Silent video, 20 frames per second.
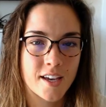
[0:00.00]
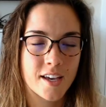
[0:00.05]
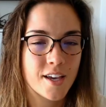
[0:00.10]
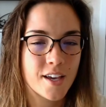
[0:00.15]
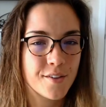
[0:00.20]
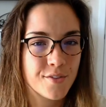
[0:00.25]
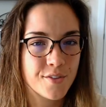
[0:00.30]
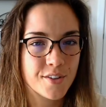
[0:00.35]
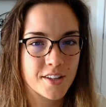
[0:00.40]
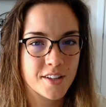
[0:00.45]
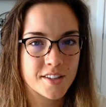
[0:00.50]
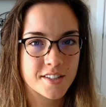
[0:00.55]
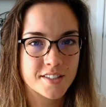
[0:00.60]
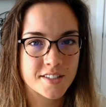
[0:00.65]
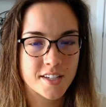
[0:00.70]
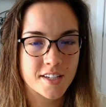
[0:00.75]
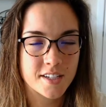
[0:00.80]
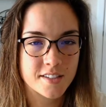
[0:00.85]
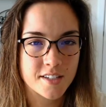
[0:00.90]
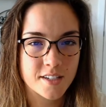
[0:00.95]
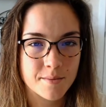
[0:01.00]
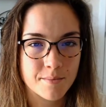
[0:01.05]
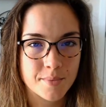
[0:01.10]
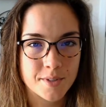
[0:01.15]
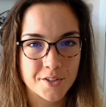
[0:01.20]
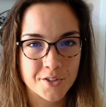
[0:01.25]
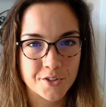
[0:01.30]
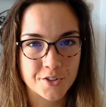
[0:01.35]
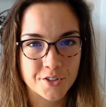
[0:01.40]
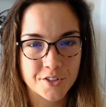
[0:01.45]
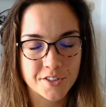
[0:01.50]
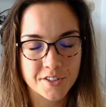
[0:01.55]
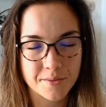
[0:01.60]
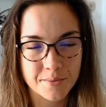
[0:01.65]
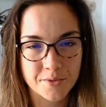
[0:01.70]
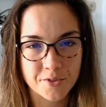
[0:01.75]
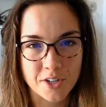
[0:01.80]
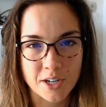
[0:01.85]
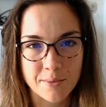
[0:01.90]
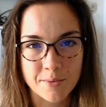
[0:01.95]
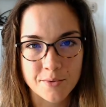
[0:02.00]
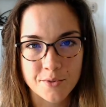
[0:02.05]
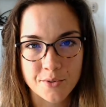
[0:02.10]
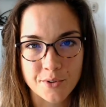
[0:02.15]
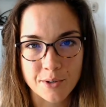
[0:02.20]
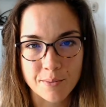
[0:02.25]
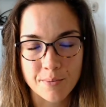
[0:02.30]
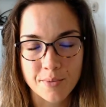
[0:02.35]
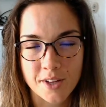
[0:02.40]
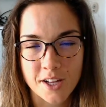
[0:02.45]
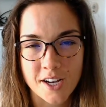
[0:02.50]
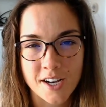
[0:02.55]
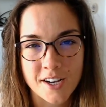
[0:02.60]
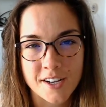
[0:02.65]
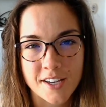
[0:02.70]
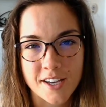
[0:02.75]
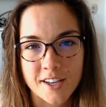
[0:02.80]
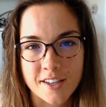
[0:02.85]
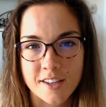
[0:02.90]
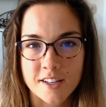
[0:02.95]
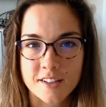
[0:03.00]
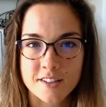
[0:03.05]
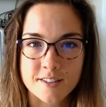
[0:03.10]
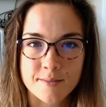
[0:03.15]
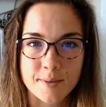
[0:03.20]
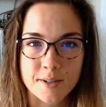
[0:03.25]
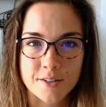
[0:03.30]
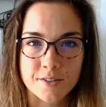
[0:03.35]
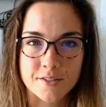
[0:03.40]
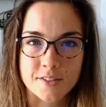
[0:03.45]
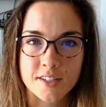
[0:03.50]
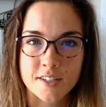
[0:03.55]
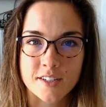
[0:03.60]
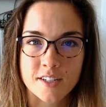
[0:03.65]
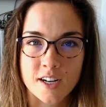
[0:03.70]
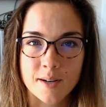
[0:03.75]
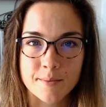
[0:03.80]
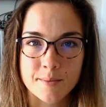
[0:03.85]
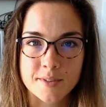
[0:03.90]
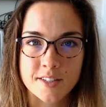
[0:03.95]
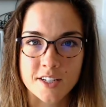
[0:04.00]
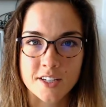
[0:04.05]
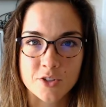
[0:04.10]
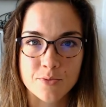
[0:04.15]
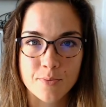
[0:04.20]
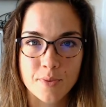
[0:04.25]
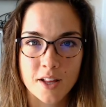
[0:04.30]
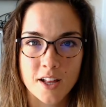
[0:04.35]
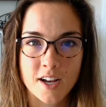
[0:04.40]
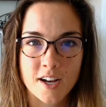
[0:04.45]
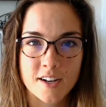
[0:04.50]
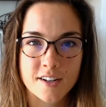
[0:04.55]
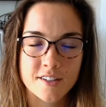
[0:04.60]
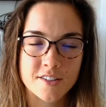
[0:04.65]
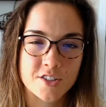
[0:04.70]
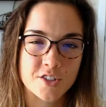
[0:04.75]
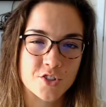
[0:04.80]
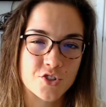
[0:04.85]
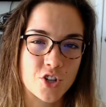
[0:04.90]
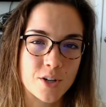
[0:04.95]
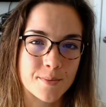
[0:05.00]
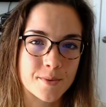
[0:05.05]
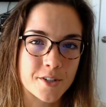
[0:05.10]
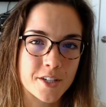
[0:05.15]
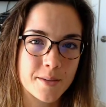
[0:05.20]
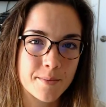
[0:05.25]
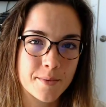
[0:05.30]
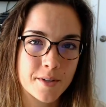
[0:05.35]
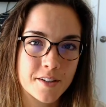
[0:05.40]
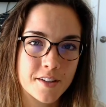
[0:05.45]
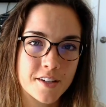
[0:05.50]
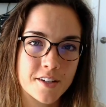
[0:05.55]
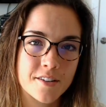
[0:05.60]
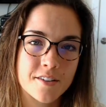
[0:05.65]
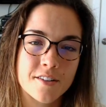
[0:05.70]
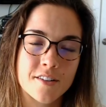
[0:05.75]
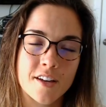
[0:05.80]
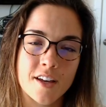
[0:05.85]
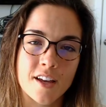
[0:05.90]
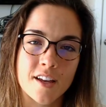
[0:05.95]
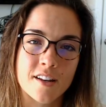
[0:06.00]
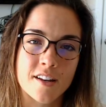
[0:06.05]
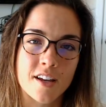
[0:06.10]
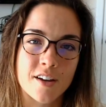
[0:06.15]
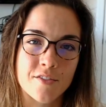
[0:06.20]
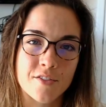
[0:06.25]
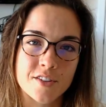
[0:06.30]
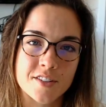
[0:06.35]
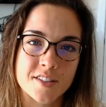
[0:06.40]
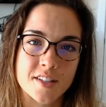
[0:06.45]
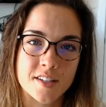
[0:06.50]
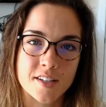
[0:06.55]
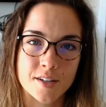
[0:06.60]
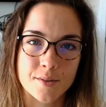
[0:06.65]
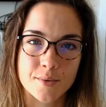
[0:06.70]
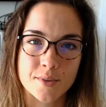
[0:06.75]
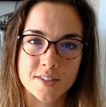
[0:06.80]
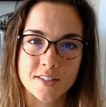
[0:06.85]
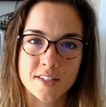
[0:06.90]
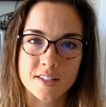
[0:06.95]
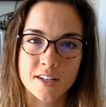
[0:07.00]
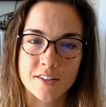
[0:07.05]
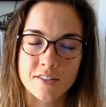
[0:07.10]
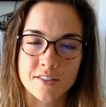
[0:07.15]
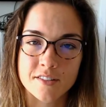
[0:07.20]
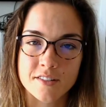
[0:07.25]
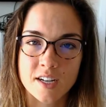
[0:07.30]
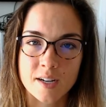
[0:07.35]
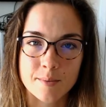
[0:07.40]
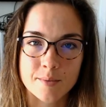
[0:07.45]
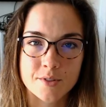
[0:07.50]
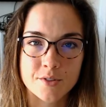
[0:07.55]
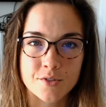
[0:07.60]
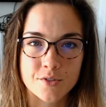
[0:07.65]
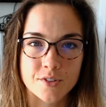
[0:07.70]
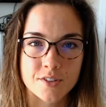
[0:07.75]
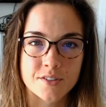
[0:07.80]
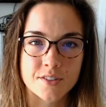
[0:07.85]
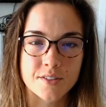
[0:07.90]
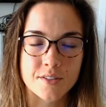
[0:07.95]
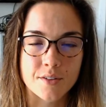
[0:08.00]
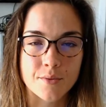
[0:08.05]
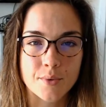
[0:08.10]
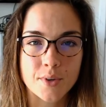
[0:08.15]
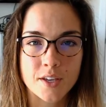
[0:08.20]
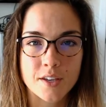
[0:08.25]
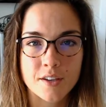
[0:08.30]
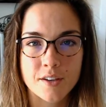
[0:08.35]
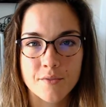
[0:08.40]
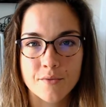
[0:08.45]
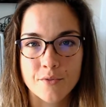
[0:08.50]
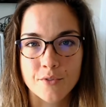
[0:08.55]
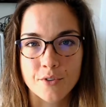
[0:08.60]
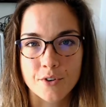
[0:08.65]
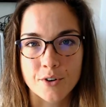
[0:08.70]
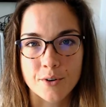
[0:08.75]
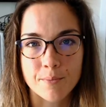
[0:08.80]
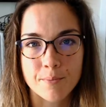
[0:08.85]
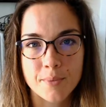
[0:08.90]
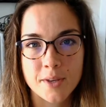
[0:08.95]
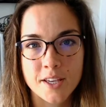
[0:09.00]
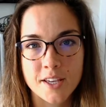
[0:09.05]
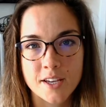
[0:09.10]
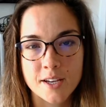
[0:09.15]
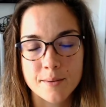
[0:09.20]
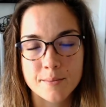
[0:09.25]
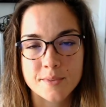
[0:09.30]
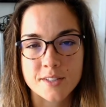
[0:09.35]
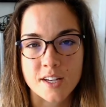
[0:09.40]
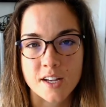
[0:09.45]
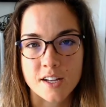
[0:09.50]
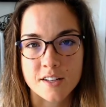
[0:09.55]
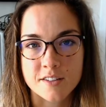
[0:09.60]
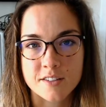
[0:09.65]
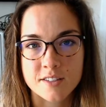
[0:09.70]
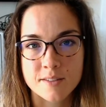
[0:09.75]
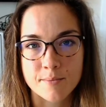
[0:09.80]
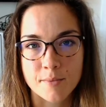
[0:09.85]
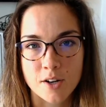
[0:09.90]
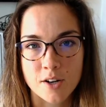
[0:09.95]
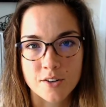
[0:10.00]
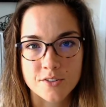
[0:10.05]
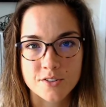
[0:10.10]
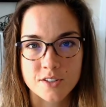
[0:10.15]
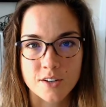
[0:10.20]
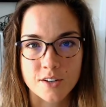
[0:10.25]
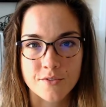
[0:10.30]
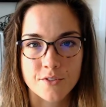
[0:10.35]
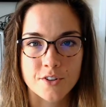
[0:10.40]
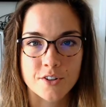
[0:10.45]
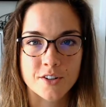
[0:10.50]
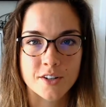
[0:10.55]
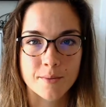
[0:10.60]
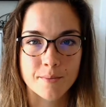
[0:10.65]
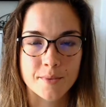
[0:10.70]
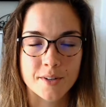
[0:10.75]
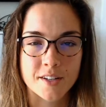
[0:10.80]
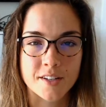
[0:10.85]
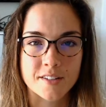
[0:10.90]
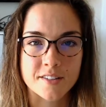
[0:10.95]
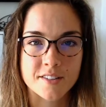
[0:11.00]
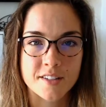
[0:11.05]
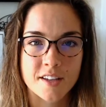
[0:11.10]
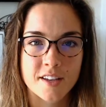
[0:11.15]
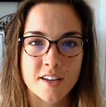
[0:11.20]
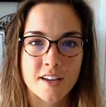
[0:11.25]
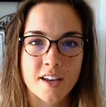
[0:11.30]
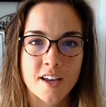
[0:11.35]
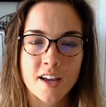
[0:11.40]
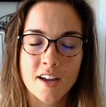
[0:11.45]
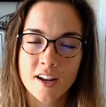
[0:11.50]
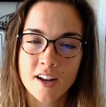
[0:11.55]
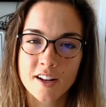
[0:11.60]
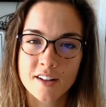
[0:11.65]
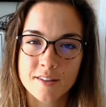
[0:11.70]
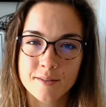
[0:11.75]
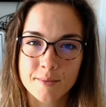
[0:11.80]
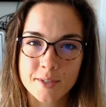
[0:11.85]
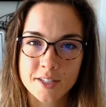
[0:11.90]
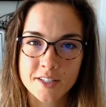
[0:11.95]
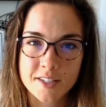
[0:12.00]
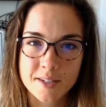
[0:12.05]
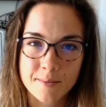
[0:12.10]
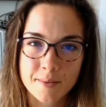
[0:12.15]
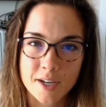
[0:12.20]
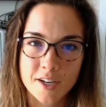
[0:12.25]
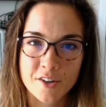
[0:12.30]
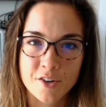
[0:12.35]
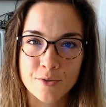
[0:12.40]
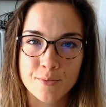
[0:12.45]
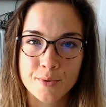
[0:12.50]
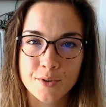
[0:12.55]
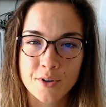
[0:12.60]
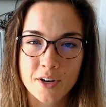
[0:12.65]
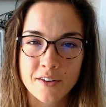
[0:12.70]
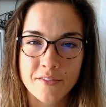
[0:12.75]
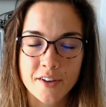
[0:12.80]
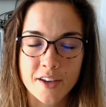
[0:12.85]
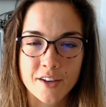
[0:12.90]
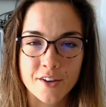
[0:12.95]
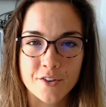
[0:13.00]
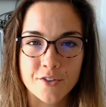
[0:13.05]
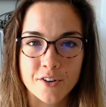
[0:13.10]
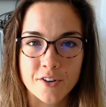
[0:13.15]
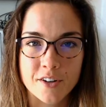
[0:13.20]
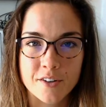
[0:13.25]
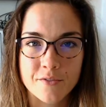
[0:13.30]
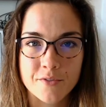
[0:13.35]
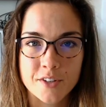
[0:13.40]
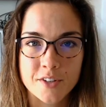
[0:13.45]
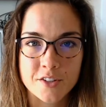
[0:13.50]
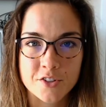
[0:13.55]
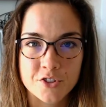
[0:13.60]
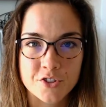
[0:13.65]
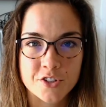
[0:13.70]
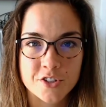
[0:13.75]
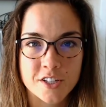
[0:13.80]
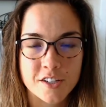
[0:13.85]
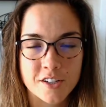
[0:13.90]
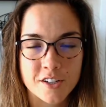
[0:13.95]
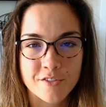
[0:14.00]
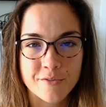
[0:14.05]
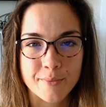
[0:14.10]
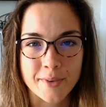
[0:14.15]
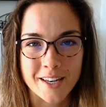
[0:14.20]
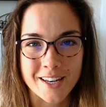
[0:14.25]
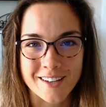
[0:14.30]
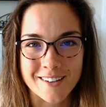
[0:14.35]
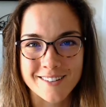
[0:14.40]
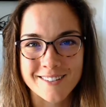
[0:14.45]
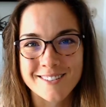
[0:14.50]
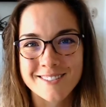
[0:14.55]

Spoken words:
If you like this content, be sure to subscribe to our blog at getspeckled.com/blog. Just drop your email there, and every Sunday we send out the top stories of the week for PMs at small software companies. In the meantime, I hope you have a great feature kickoff meeting.